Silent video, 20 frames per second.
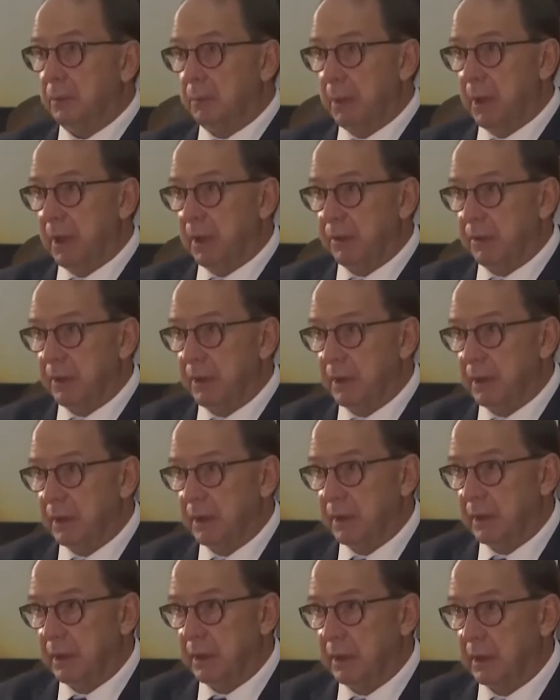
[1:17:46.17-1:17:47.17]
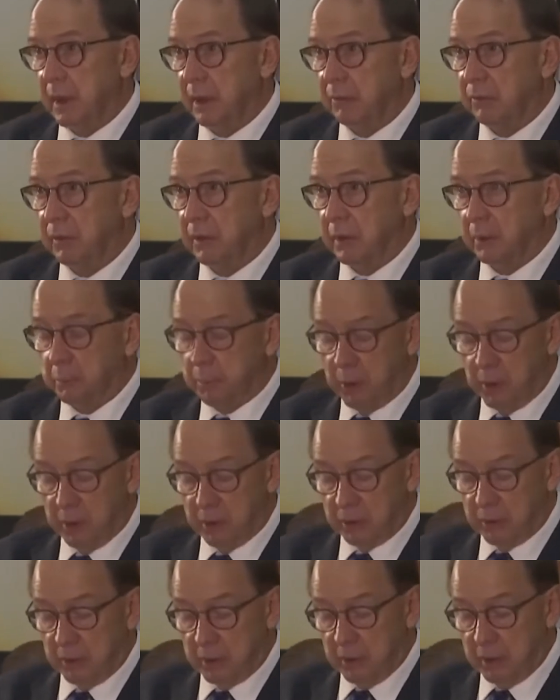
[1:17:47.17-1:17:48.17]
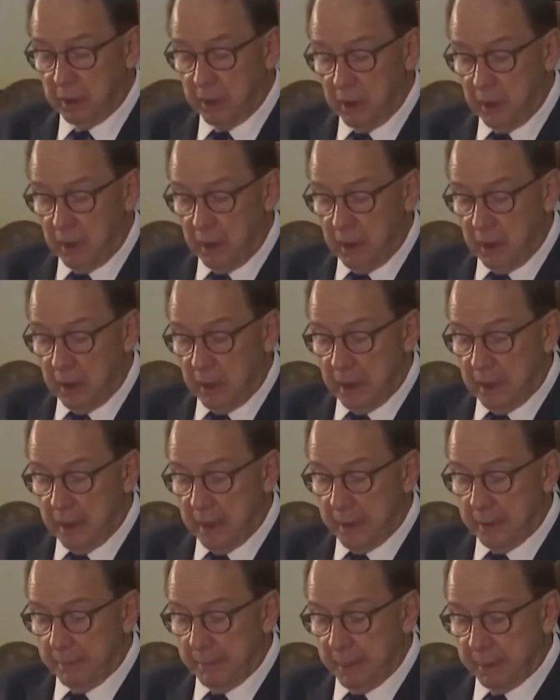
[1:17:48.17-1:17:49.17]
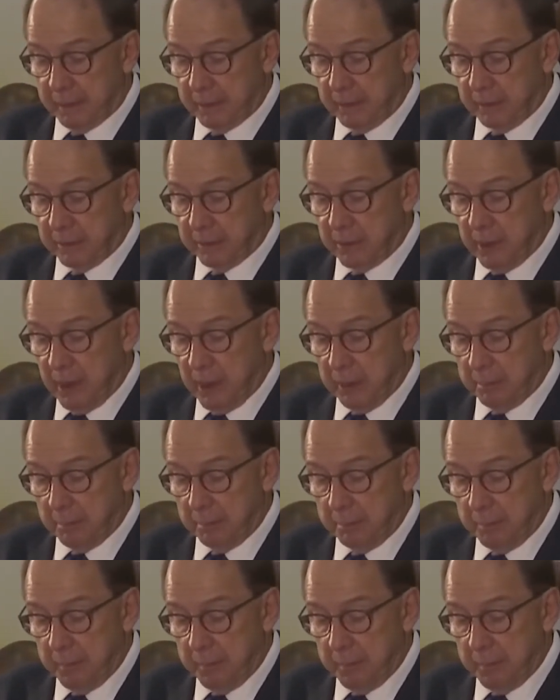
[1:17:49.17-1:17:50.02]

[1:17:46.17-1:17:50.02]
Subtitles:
by the governing party at the time